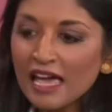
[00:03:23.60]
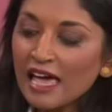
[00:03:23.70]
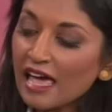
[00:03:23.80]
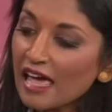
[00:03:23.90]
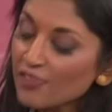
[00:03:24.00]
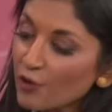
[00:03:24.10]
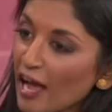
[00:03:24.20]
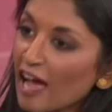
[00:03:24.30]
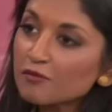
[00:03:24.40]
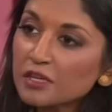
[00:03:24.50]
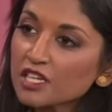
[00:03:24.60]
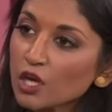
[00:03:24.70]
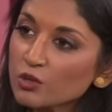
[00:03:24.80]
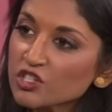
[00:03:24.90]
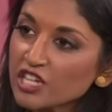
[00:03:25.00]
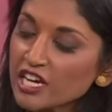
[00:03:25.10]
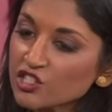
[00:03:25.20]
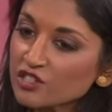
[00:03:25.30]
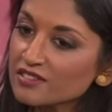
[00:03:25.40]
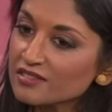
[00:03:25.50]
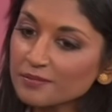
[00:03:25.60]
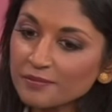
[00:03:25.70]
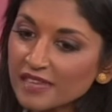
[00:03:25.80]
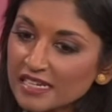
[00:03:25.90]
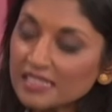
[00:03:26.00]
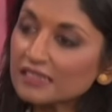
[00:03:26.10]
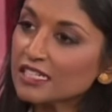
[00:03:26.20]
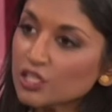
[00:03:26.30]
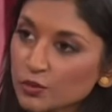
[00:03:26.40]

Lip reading: And there have been negotiations. They didn't lead to a